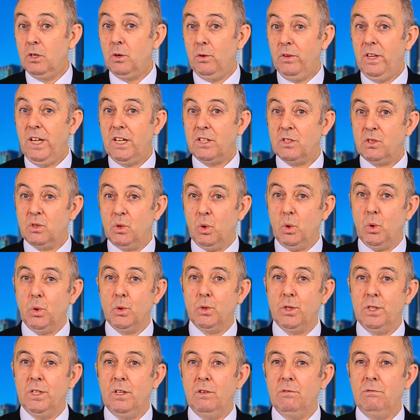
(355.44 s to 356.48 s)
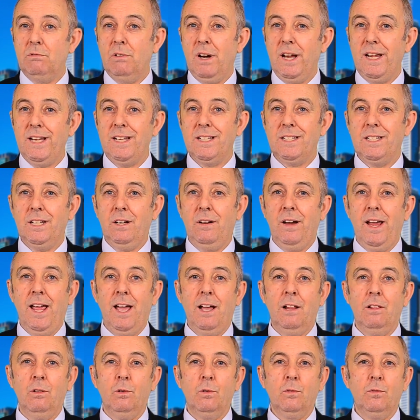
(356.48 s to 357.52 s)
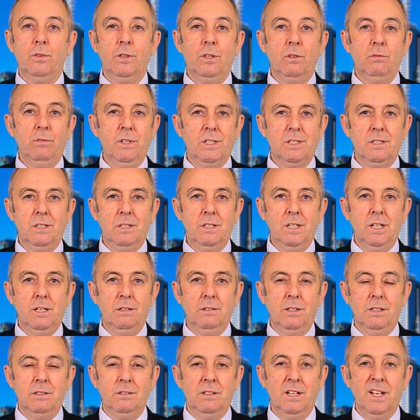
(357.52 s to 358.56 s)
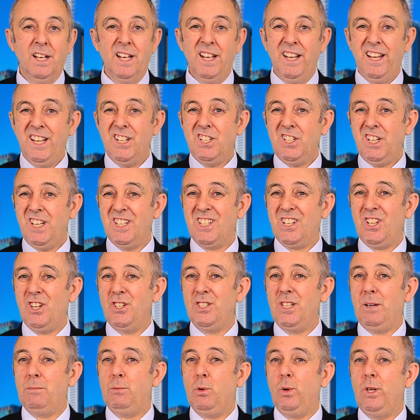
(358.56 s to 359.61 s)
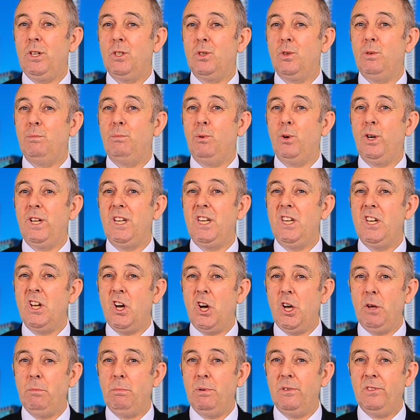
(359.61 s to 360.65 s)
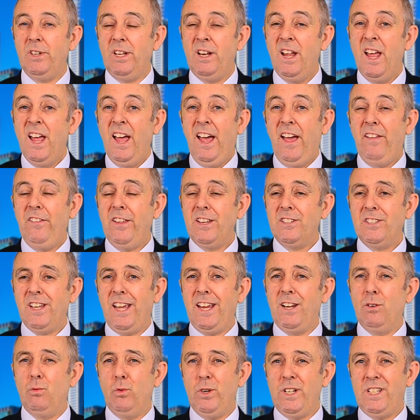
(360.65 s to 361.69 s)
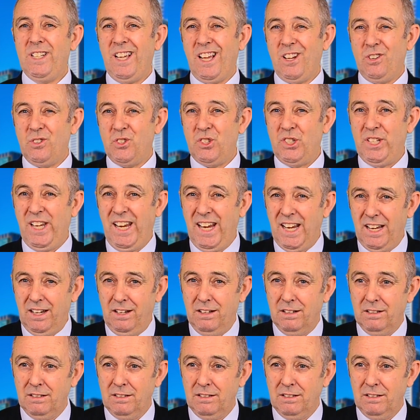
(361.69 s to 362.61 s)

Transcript: their stores, and it raised their outlook for the rest of the year. Now, its shares closed up 22.9%, and they're saying retail's dead,